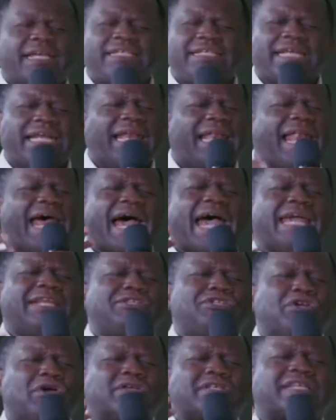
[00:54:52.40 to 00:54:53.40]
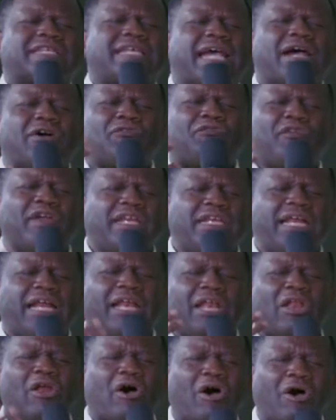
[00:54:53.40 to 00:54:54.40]
delight yourself in the
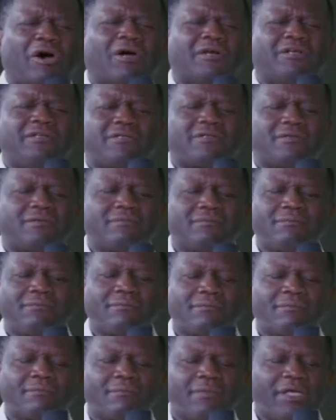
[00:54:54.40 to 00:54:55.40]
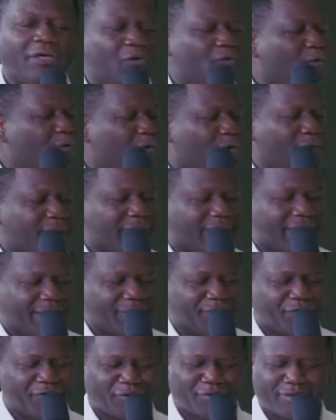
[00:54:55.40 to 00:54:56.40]
Lord. He will
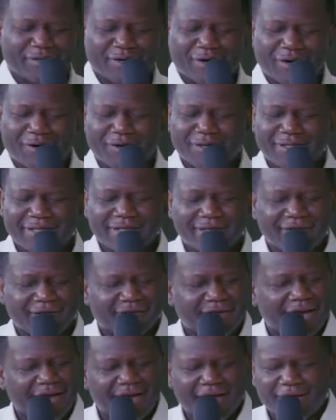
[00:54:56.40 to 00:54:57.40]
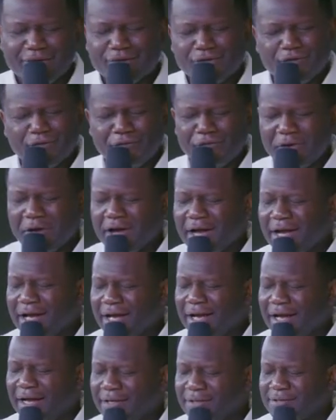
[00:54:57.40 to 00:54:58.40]
give you all the desires of your
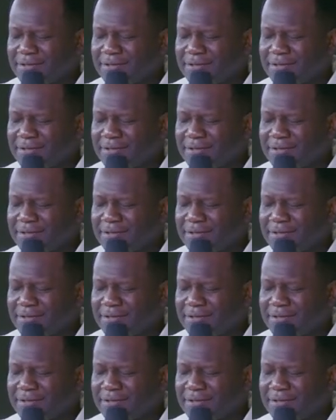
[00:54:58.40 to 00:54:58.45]
heart.